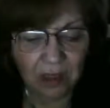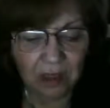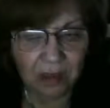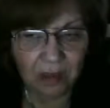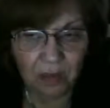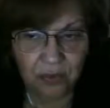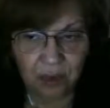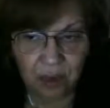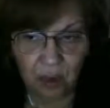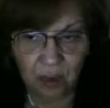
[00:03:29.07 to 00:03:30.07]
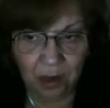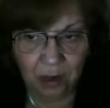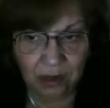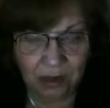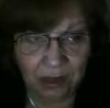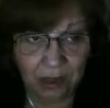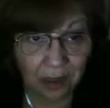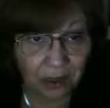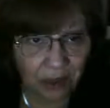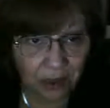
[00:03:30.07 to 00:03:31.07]
something about
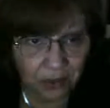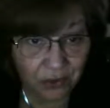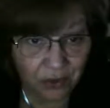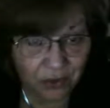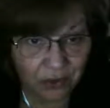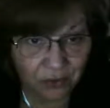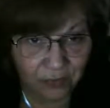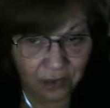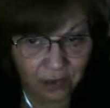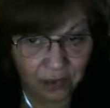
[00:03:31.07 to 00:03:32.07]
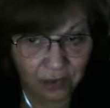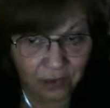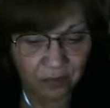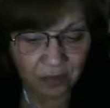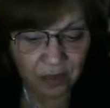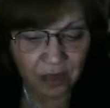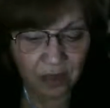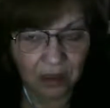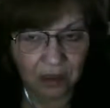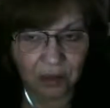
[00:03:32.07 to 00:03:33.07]
elevators and a fire,
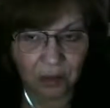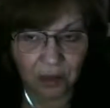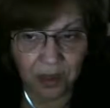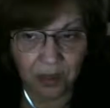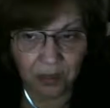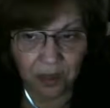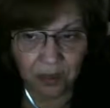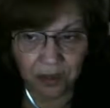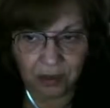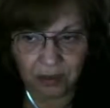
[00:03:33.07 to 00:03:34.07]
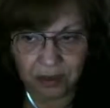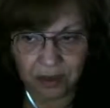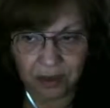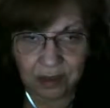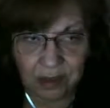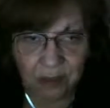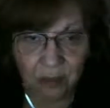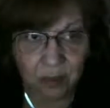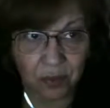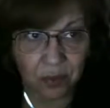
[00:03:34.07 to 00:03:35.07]
something about the city
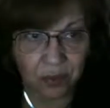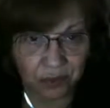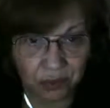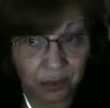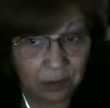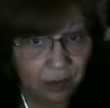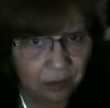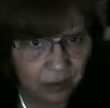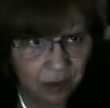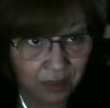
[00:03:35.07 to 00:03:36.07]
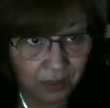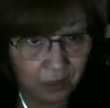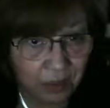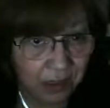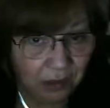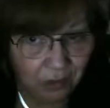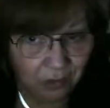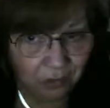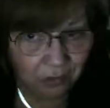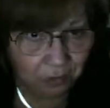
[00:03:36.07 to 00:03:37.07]
Boulder. It might not even be
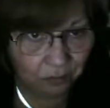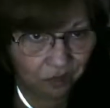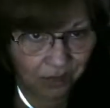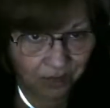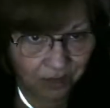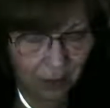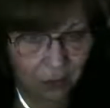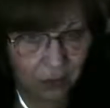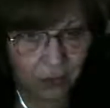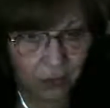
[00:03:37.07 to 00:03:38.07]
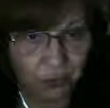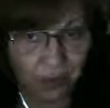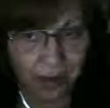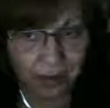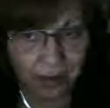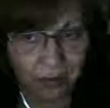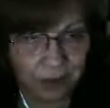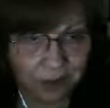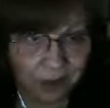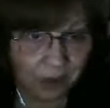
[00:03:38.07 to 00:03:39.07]
the city Boulder, but I kept
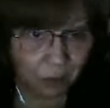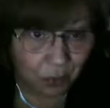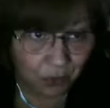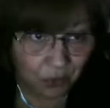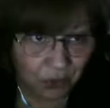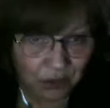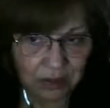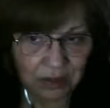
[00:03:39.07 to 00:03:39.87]
seeing Boulder.